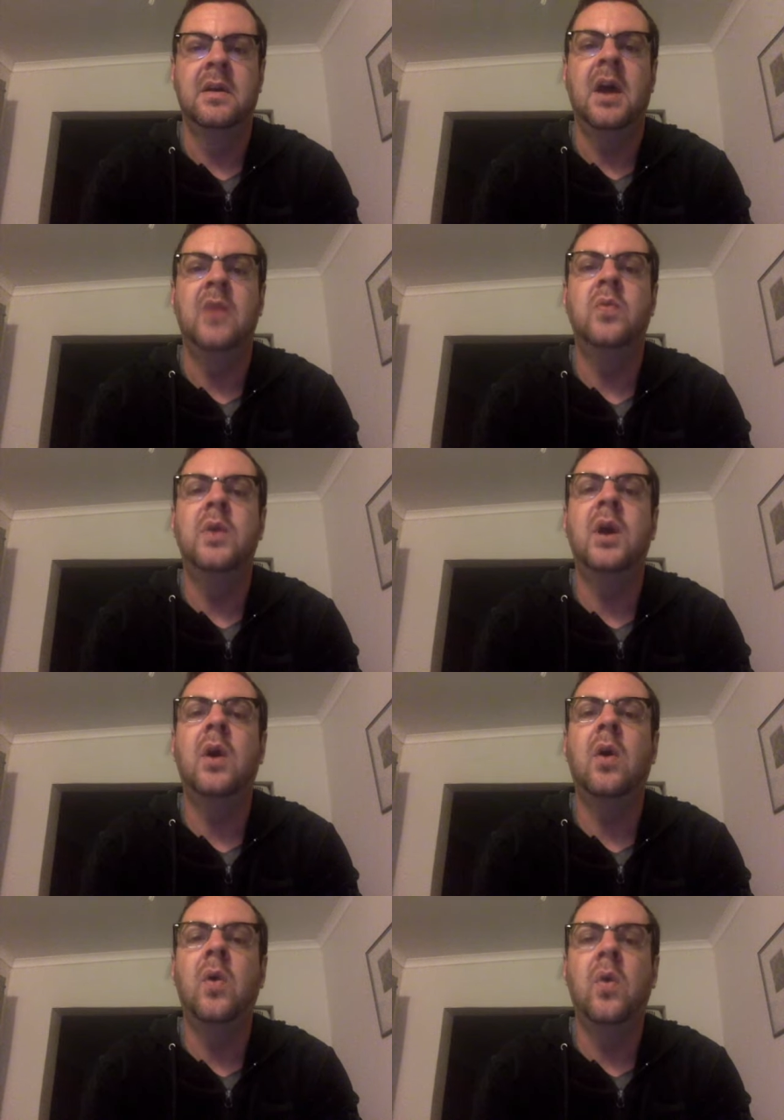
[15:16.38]
And we are
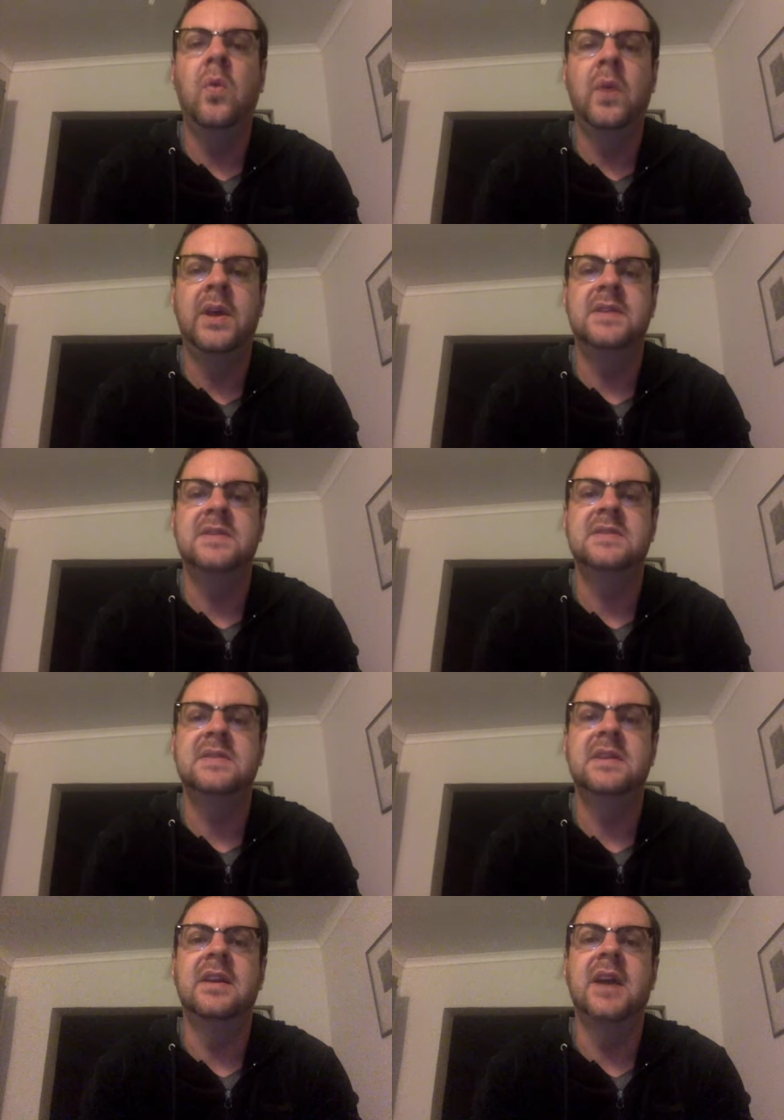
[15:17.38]
always
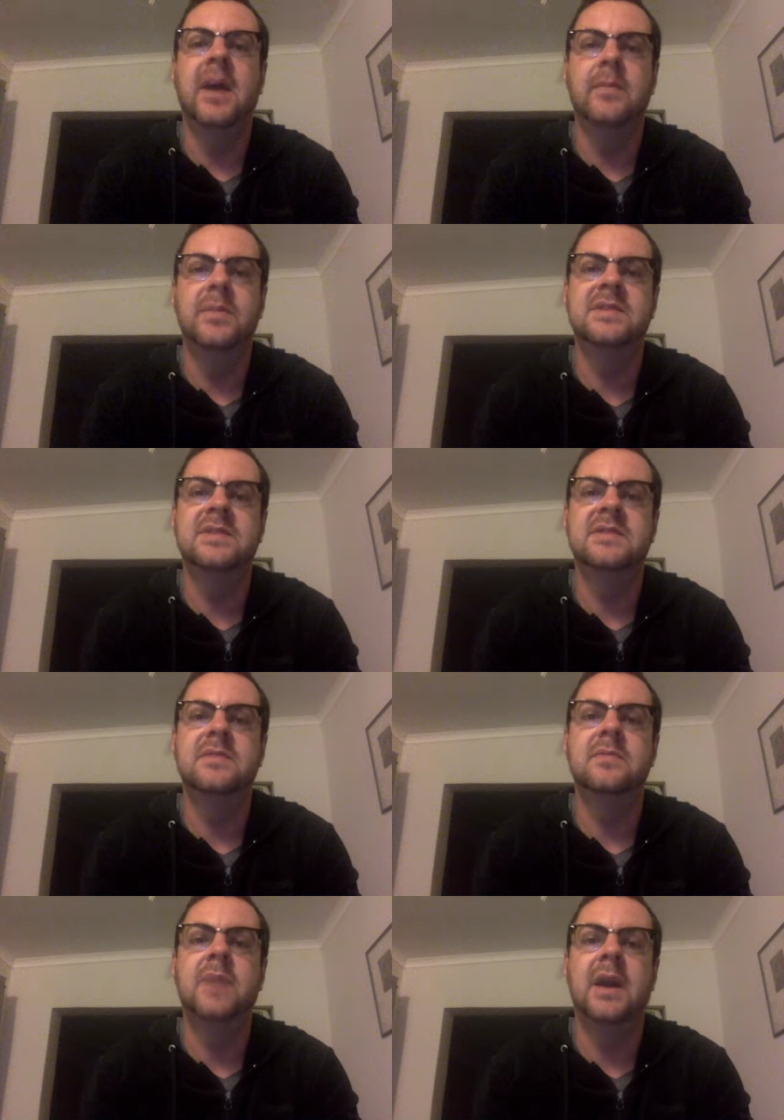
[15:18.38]
encompassed
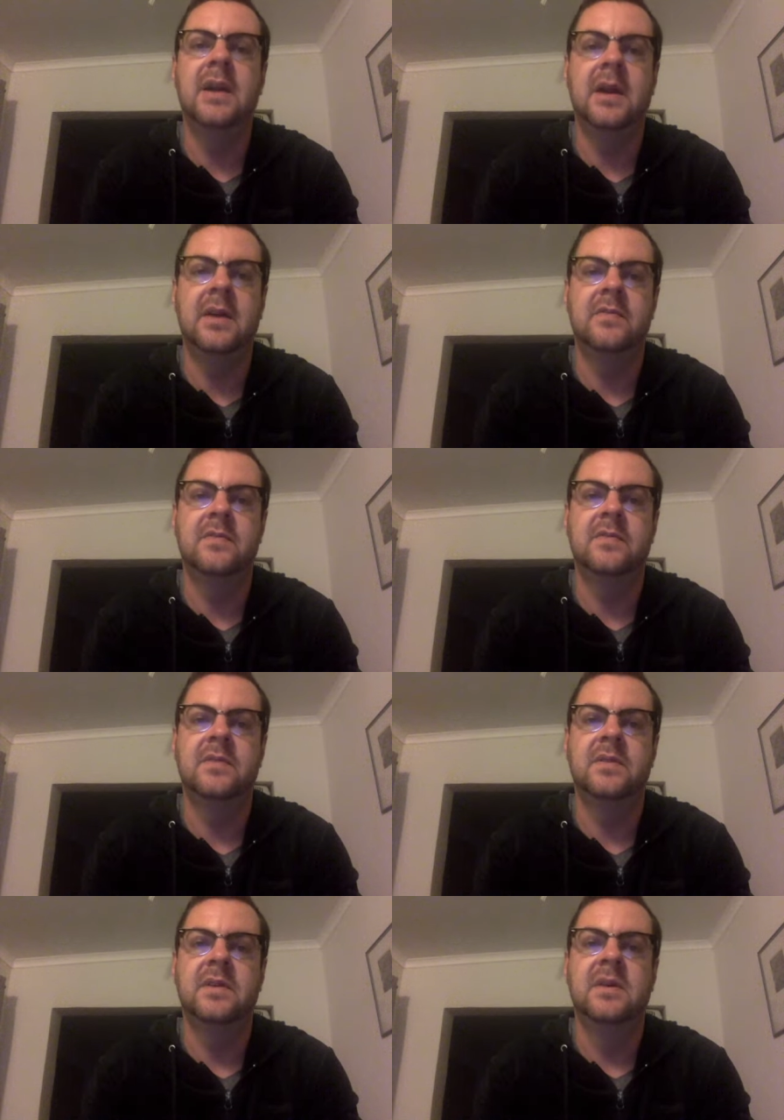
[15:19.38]
by love.
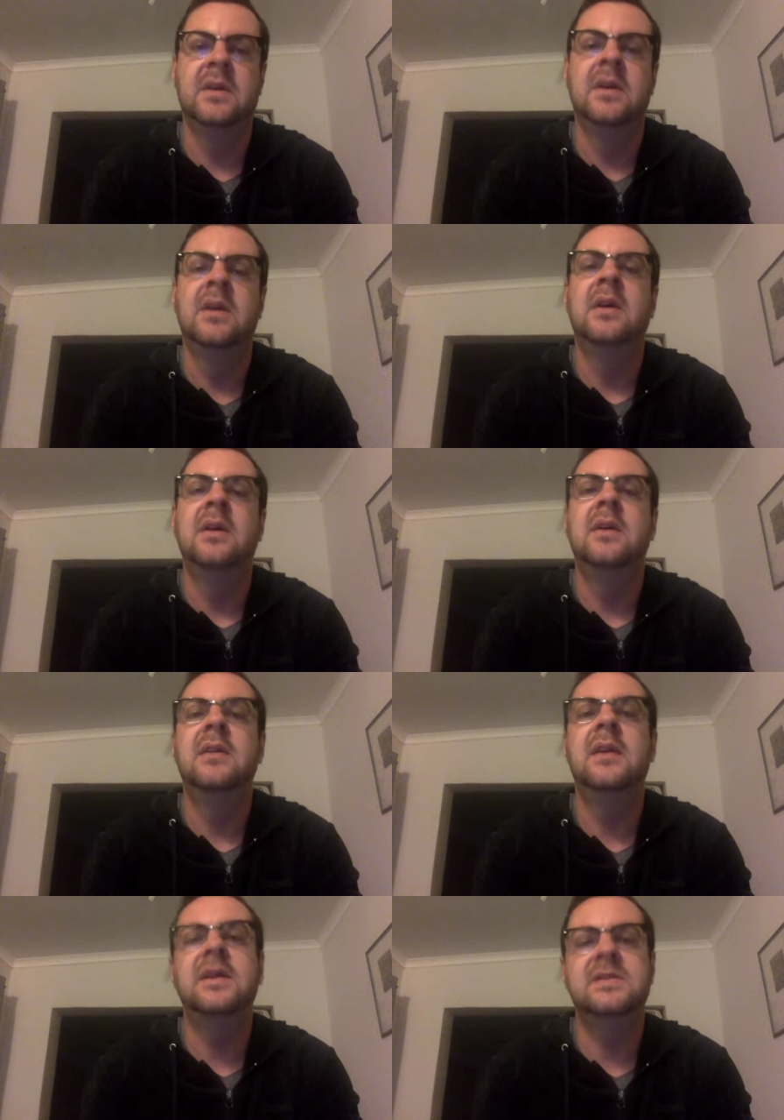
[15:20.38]

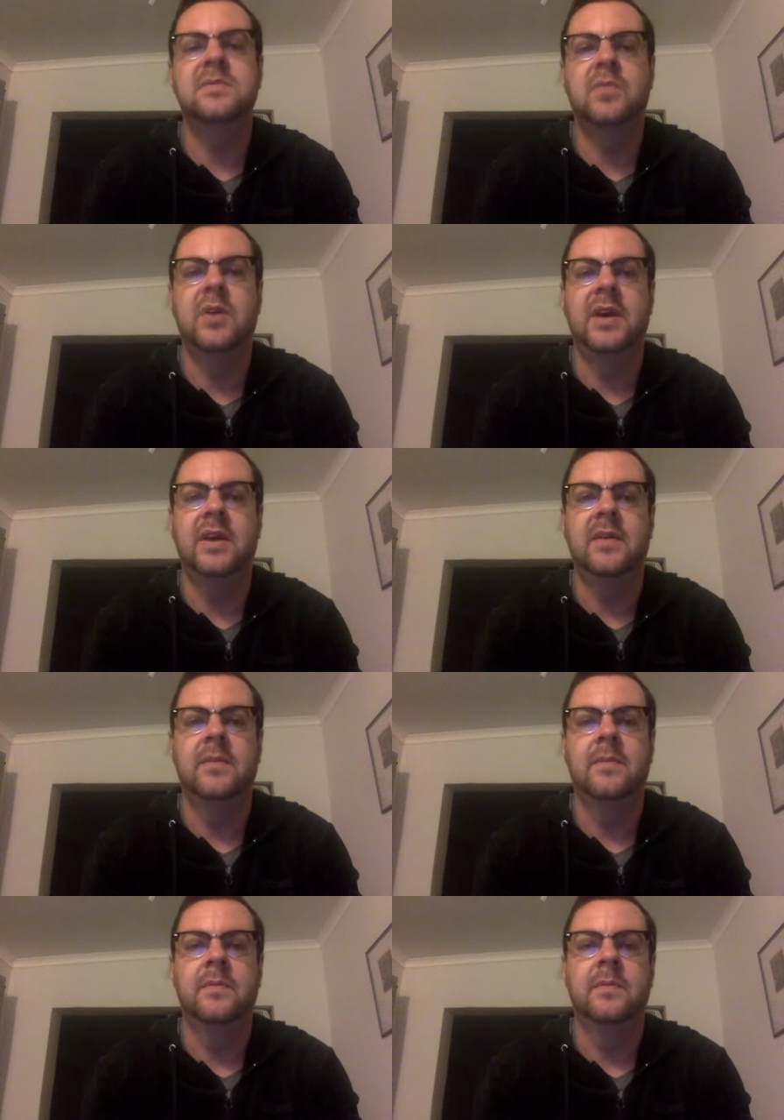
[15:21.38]
Let us pray.
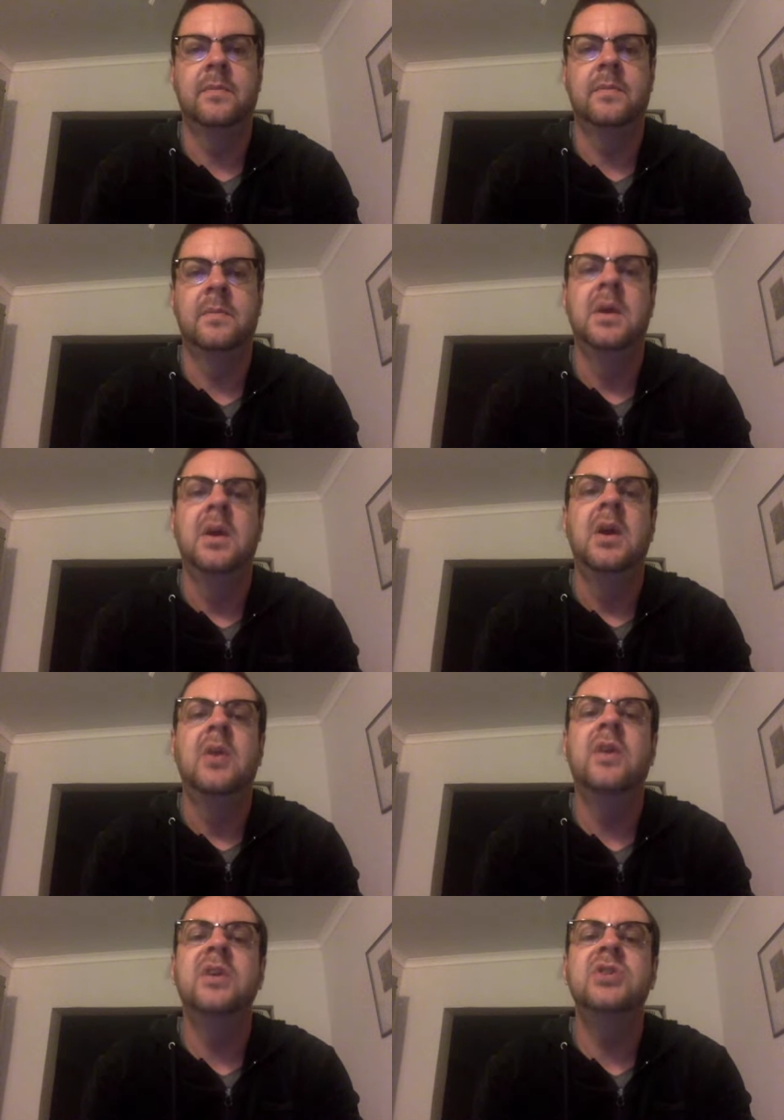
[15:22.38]

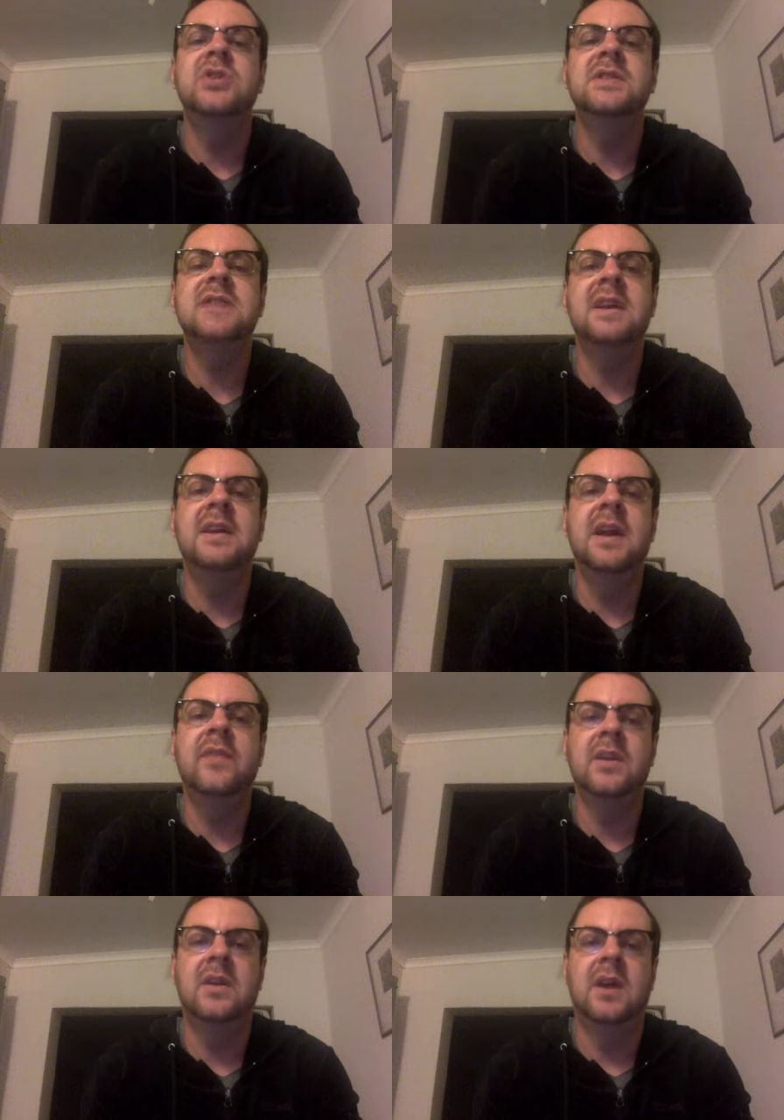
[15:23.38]
Gracious and
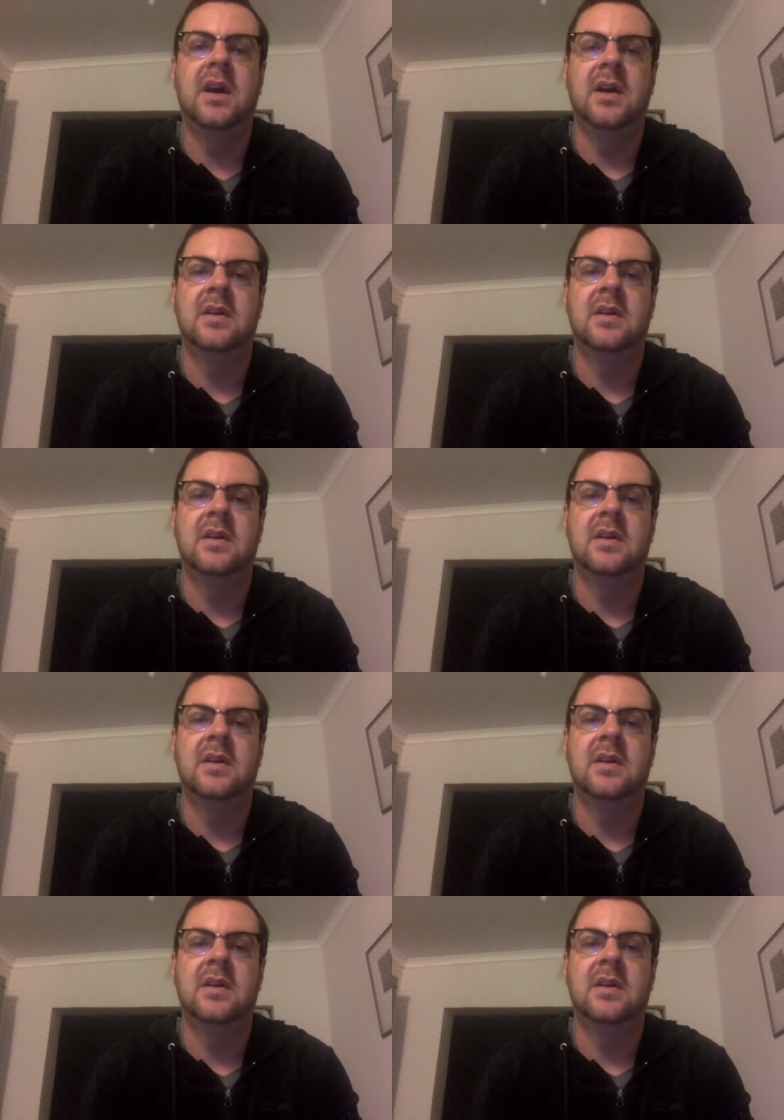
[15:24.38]
loving God,